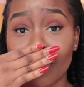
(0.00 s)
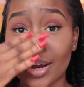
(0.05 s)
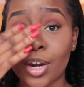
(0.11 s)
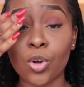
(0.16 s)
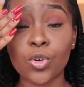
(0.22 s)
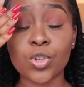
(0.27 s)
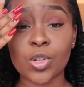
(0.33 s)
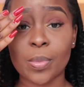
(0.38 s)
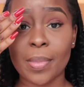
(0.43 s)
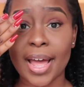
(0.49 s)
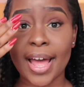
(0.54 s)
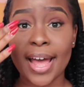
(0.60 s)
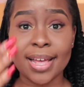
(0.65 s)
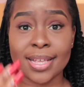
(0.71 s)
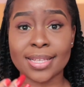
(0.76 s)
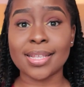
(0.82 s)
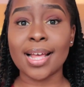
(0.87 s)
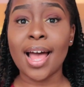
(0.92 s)
my nose, or my
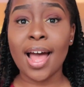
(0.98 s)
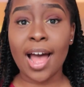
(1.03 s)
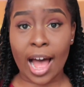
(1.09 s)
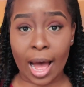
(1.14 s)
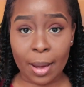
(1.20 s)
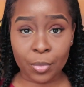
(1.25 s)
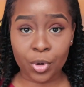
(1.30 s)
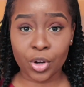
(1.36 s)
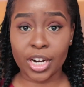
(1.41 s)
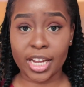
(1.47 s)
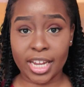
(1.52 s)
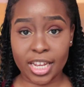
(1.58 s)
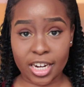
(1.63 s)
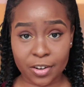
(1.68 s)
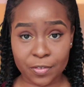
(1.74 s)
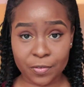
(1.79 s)
eyes, I'm gonna get